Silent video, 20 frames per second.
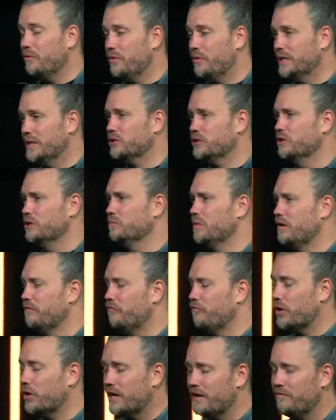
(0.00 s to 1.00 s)
and rescue me,
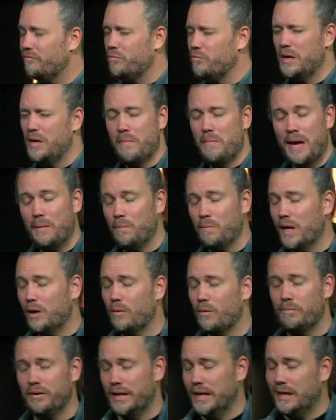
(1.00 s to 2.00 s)
forgive me, make me
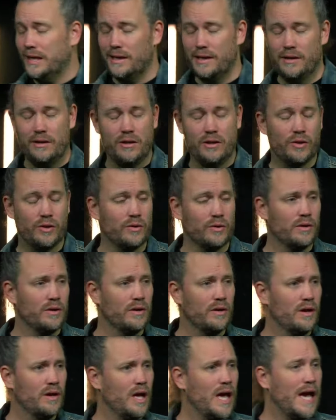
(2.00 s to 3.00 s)
completely new.
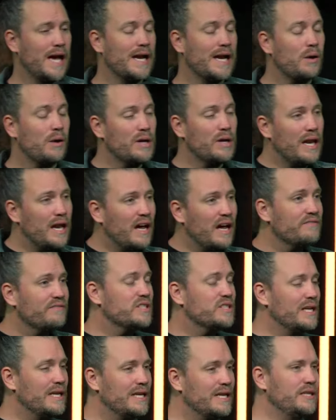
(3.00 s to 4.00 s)
And I would love
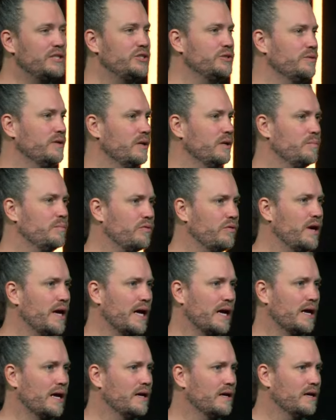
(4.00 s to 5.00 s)
to lead you in a
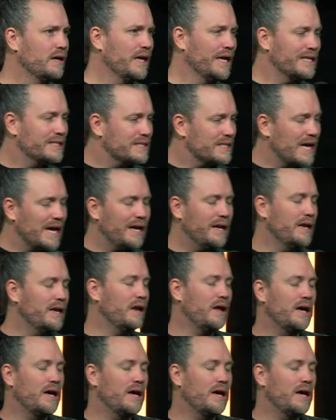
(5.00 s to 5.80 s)
prayer exactly